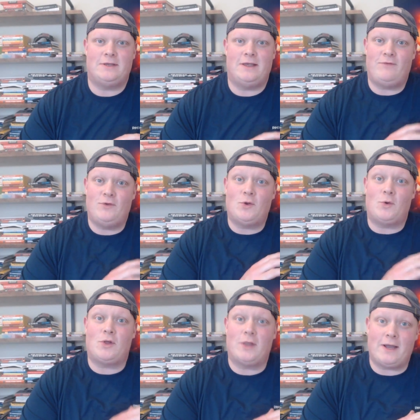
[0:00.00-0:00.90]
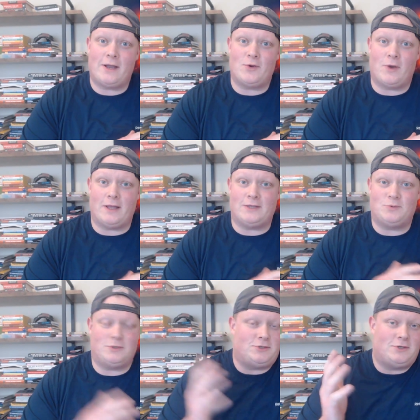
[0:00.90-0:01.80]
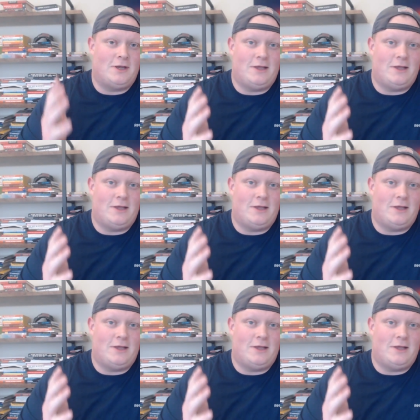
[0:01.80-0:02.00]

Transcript: if you don't click on your ads, which